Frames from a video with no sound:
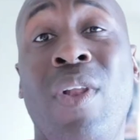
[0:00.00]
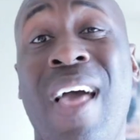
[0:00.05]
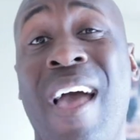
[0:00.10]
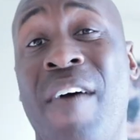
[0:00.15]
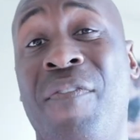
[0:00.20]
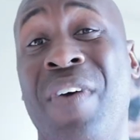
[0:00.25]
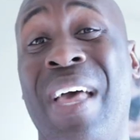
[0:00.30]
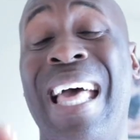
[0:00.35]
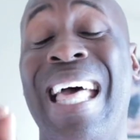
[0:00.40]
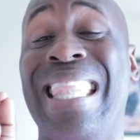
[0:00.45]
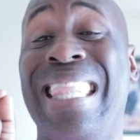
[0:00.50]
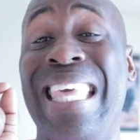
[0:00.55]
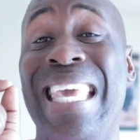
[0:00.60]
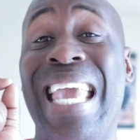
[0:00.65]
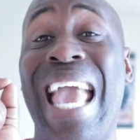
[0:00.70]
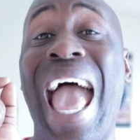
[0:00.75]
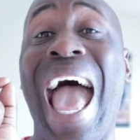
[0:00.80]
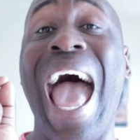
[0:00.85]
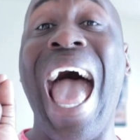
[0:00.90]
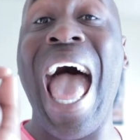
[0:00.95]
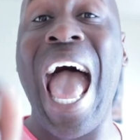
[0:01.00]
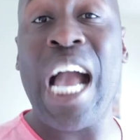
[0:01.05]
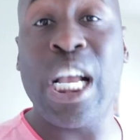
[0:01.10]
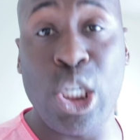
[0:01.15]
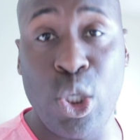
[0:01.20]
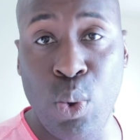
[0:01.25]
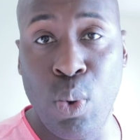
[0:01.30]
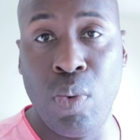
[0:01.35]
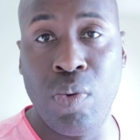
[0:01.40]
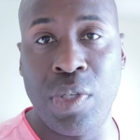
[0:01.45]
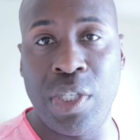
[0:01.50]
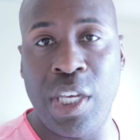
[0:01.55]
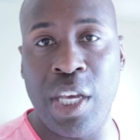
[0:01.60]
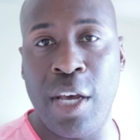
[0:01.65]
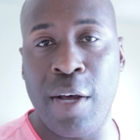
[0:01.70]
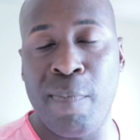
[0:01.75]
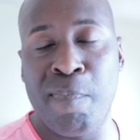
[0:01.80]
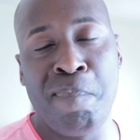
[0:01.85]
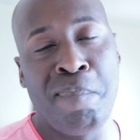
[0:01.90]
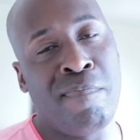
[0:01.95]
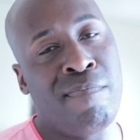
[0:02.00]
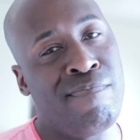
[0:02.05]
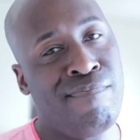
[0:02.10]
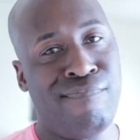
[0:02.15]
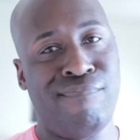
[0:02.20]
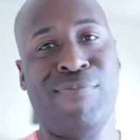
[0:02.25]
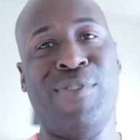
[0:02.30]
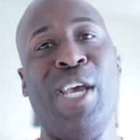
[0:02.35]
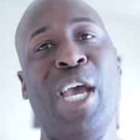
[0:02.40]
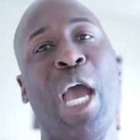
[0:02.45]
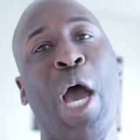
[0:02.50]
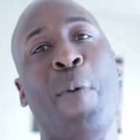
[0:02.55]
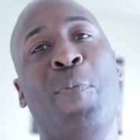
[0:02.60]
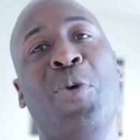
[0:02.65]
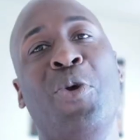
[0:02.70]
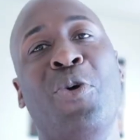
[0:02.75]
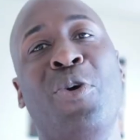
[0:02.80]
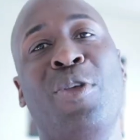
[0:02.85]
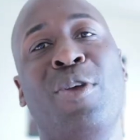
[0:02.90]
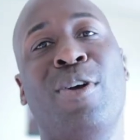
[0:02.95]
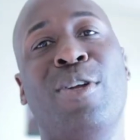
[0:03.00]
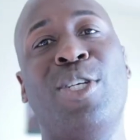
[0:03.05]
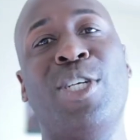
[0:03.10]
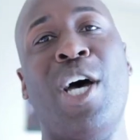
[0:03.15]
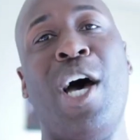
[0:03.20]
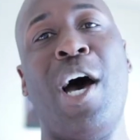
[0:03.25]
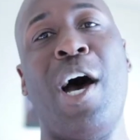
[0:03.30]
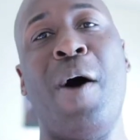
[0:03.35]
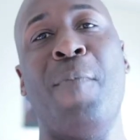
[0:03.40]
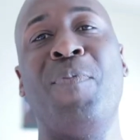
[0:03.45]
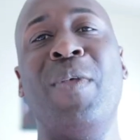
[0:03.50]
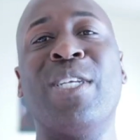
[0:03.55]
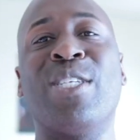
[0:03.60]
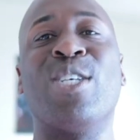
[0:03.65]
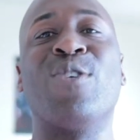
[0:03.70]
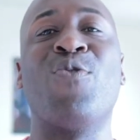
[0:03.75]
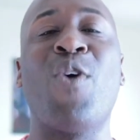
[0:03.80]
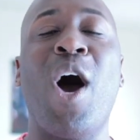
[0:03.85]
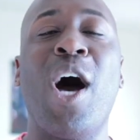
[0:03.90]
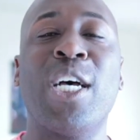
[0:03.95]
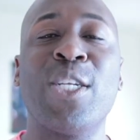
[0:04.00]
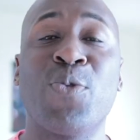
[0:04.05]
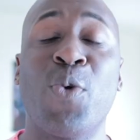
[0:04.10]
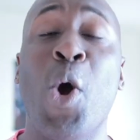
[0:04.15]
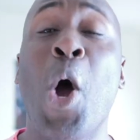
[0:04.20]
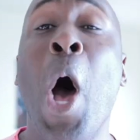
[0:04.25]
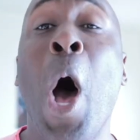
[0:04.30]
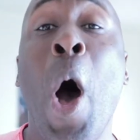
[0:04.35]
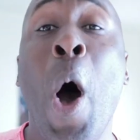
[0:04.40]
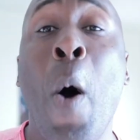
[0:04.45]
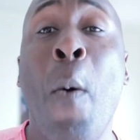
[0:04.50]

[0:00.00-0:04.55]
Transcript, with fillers: left the actual tip to help you in your job. This is RossWorld.